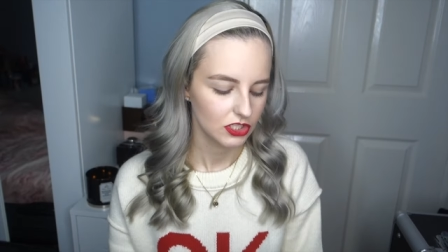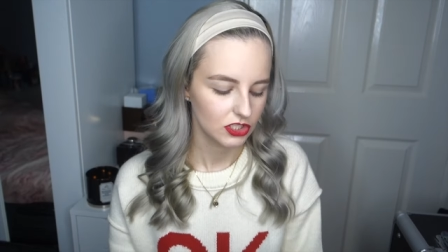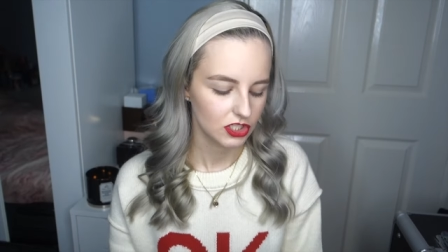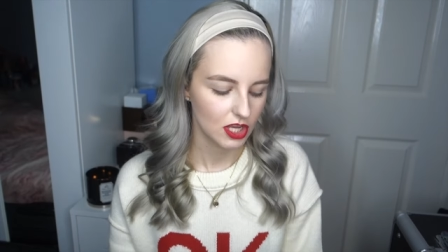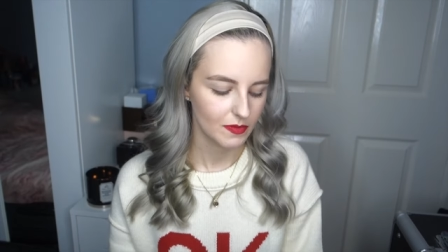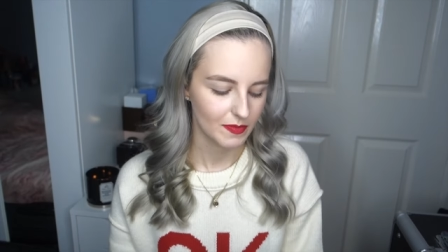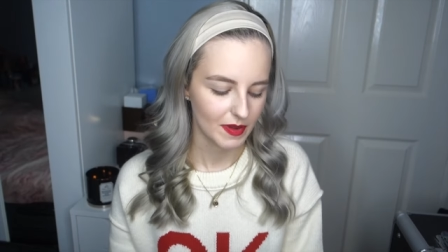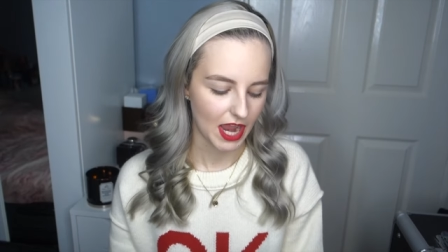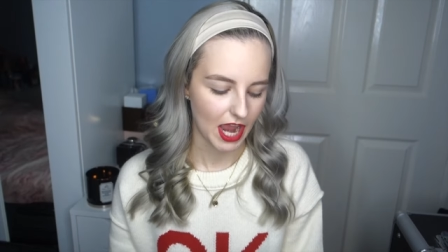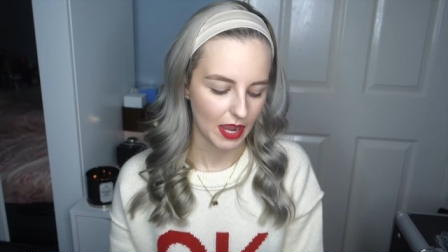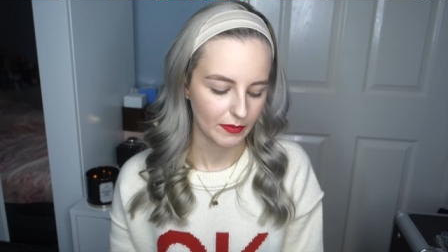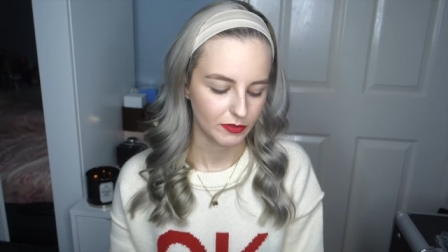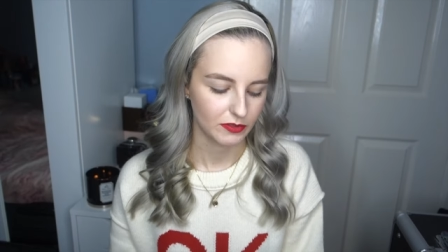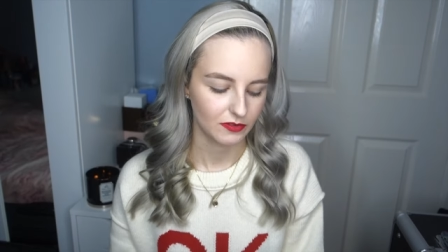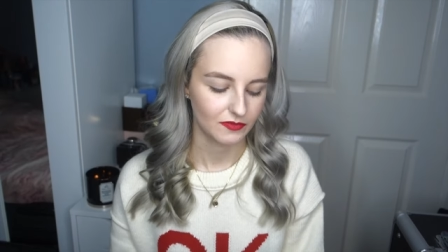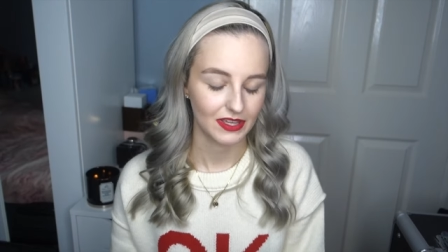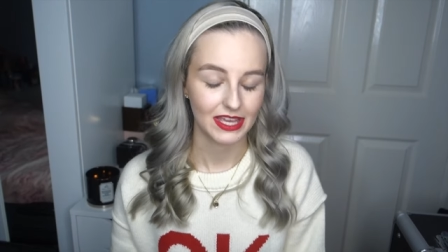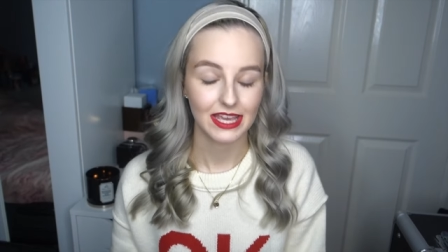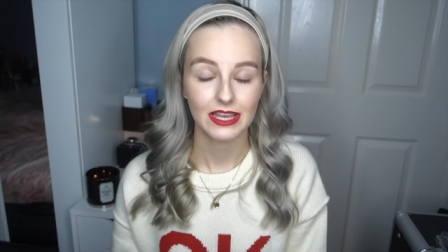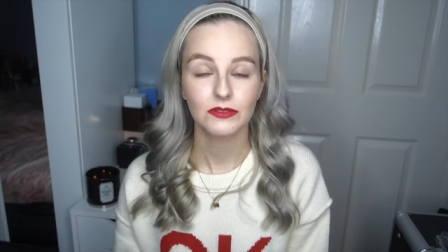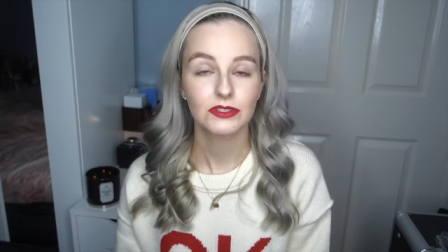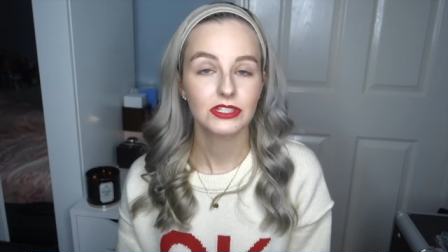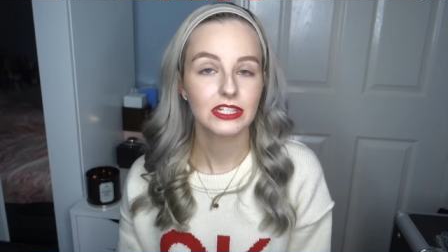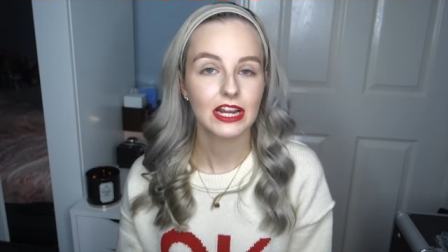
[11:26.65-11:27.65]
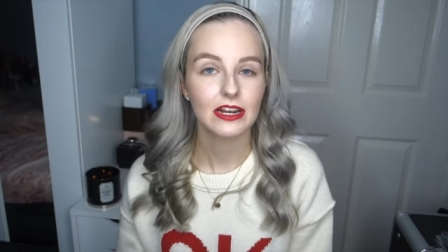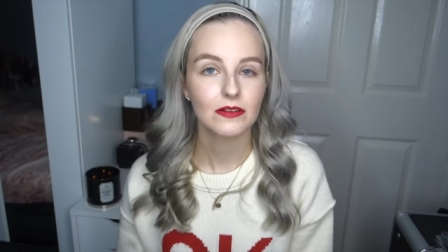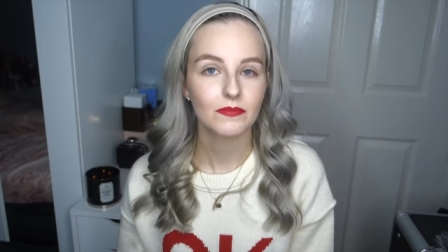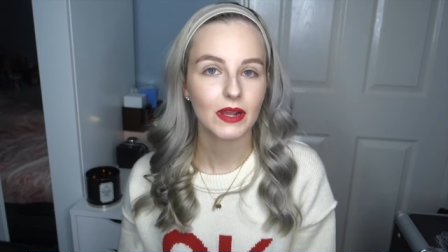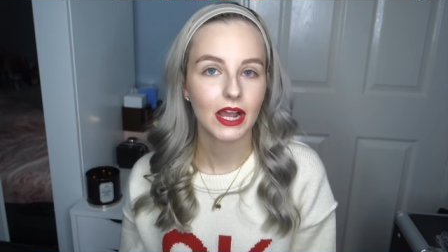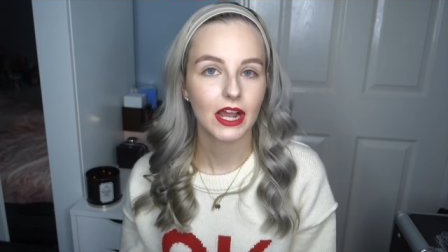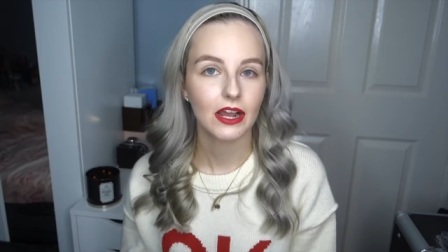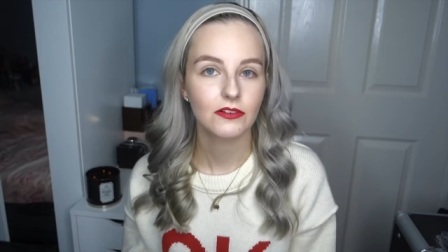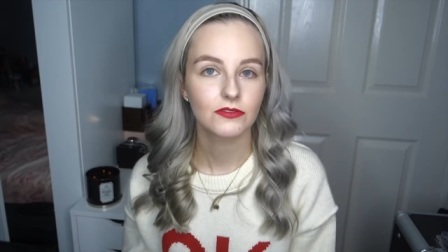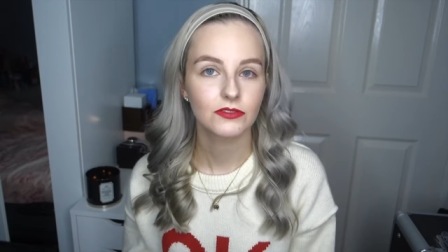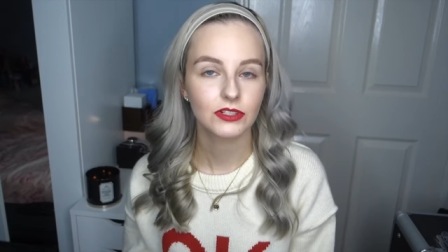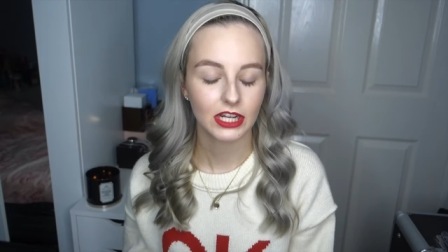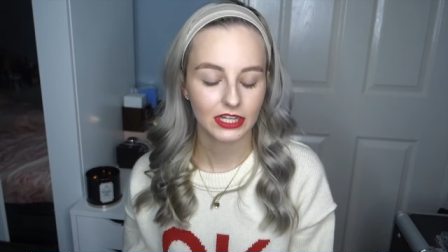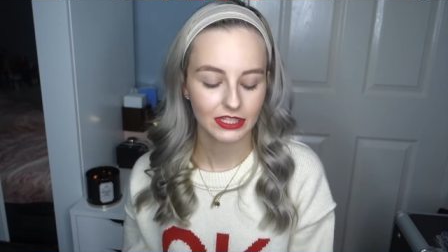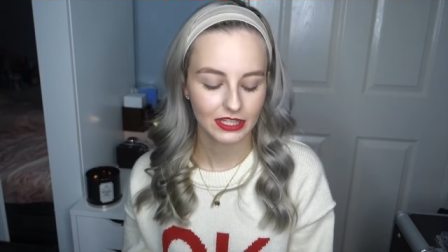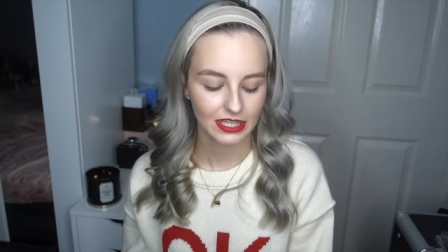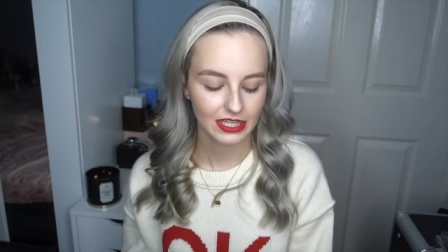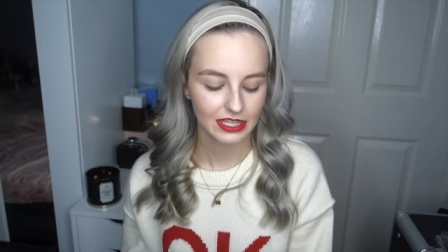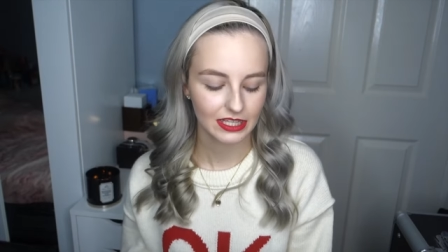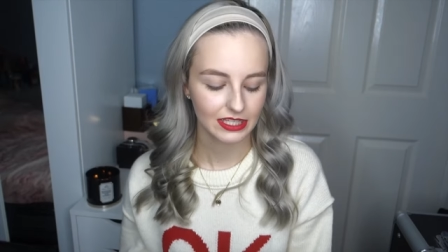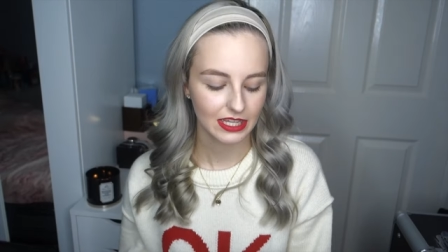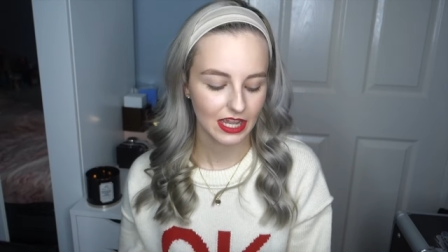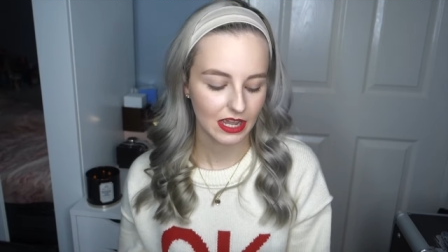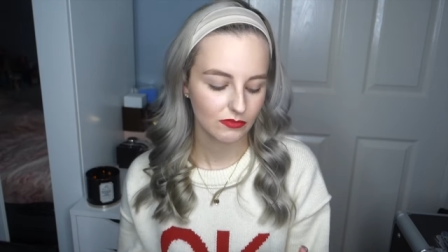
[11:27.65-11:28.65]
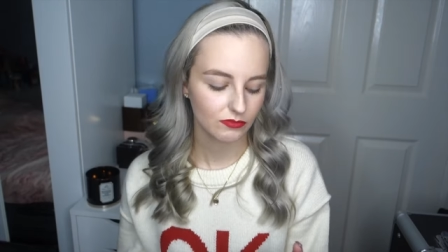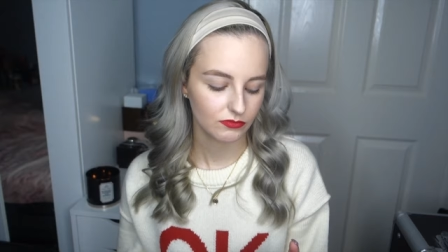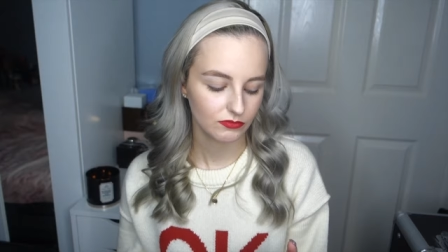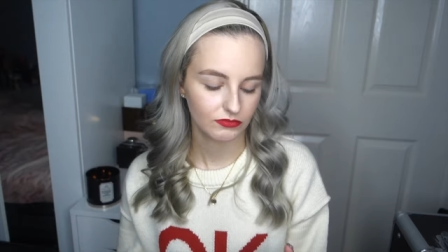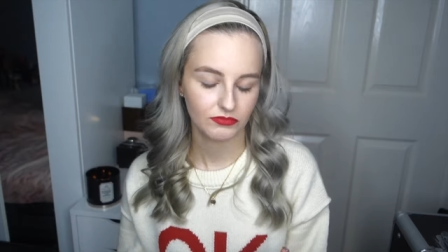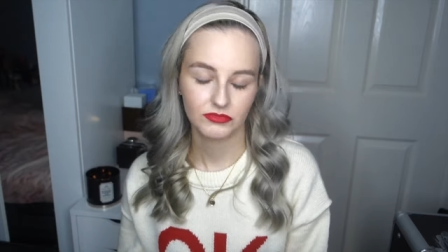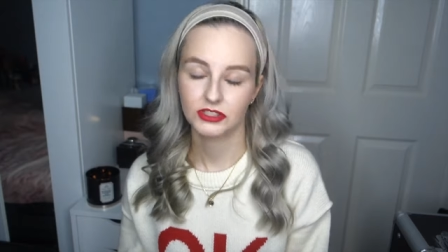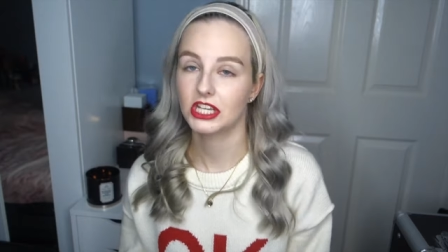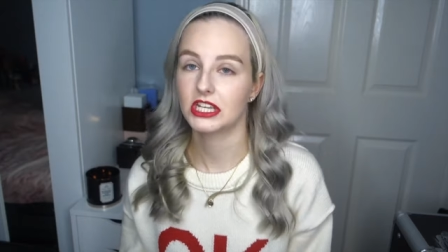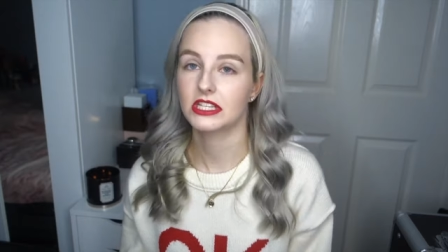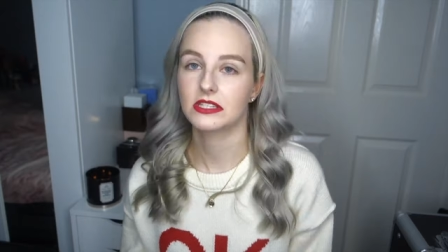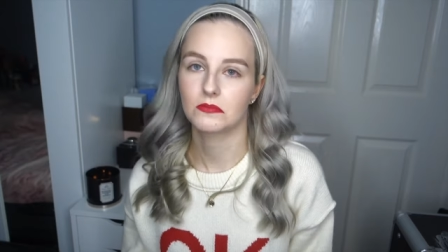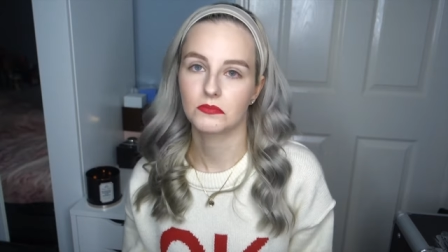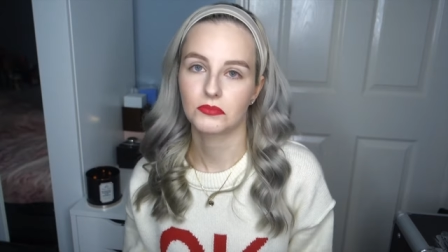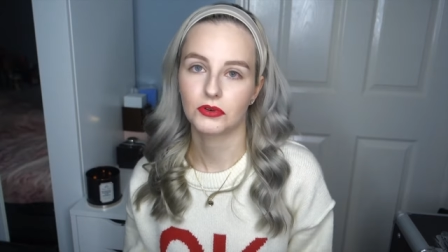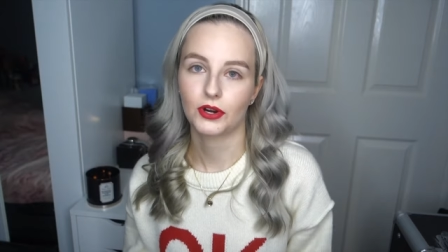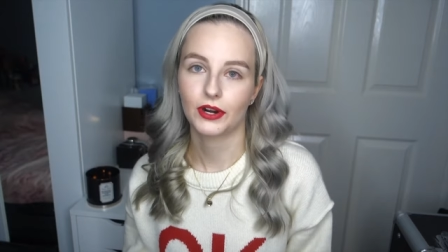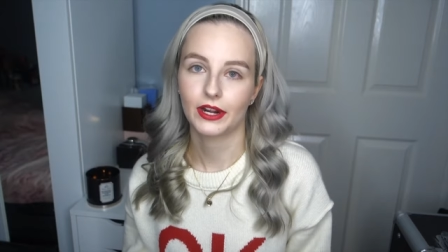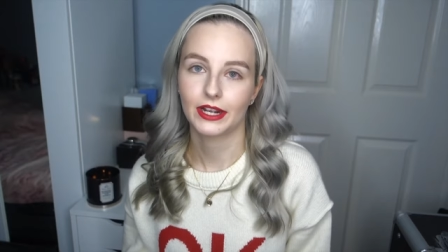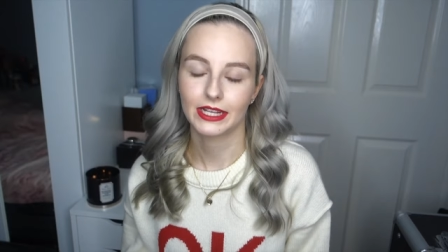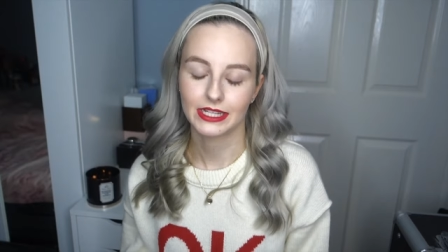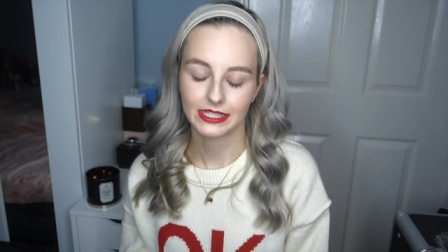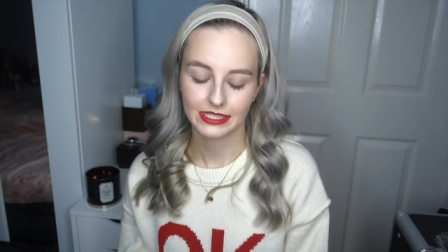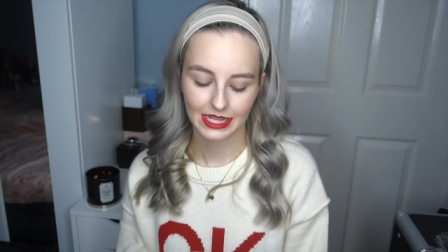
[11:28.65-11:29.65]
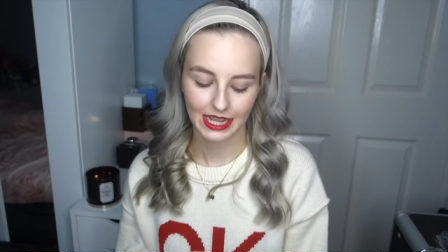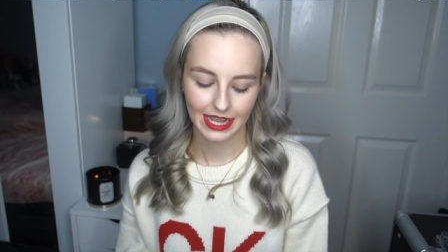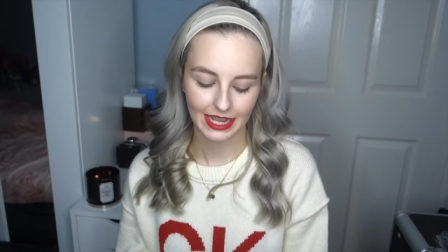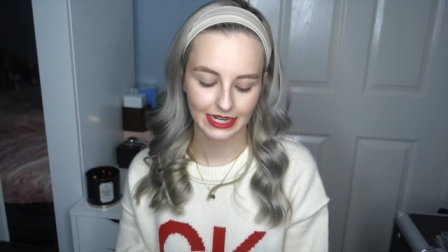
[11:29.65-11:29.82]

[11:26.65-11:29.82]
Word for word: Super happy with it. It was £10, I think, yep, decent price.